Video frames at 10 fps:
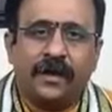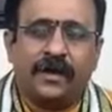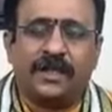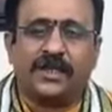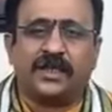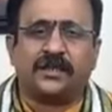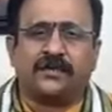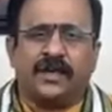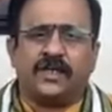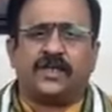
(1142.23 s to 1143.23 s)
On the
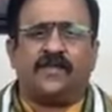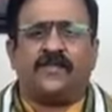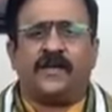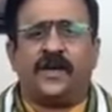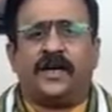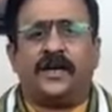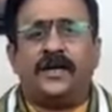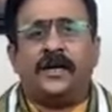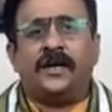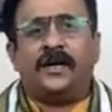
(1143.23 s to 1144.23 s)
streets of
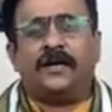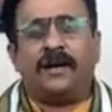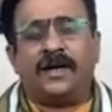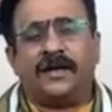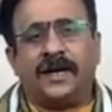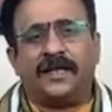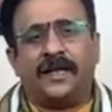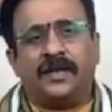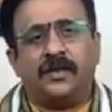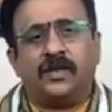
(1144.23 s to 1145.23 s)
Kolkata,
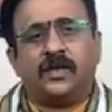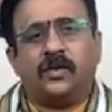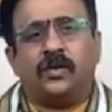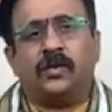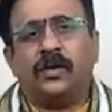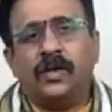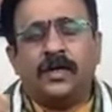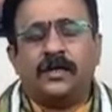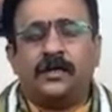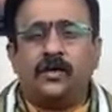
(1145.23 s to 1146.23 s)
they used to
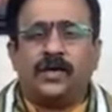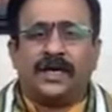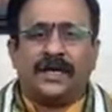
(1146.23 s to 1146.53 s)
do the